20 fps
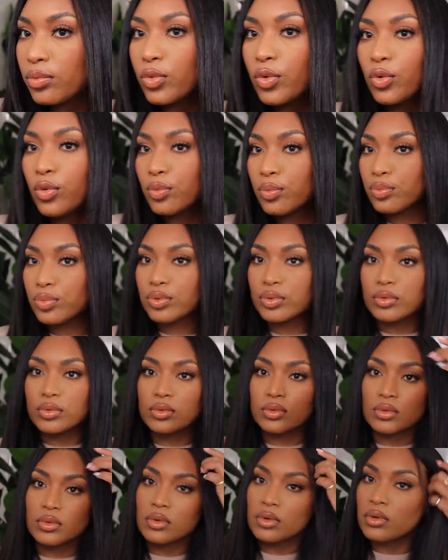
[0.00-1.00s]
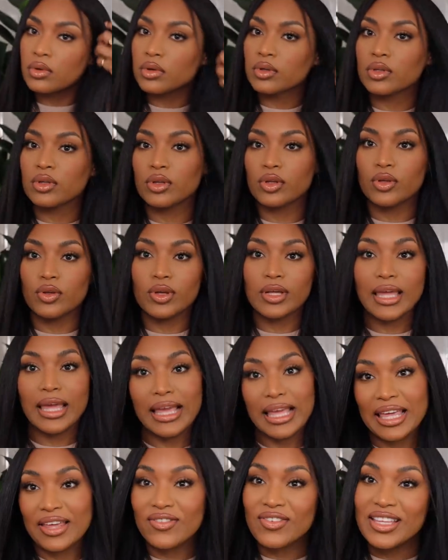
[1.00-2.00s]
Ooh, you
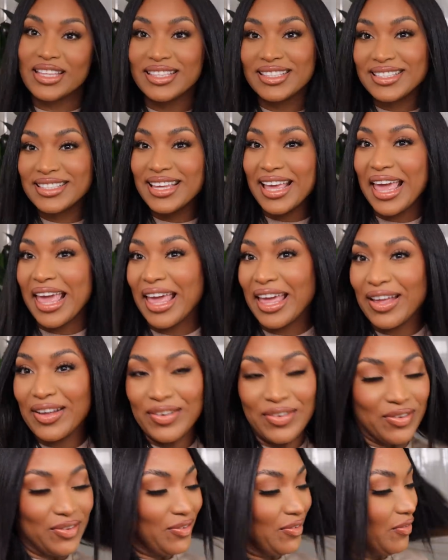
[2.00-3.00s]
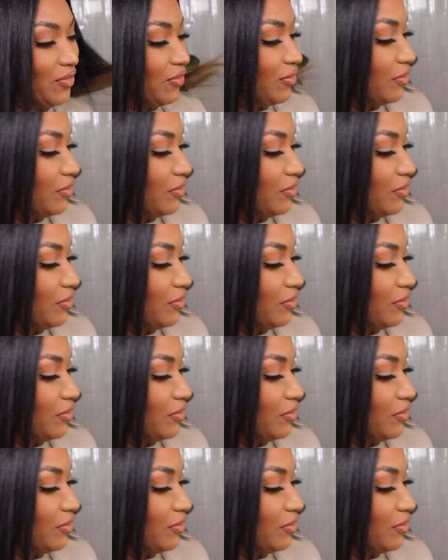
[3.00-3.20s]
can't even tell.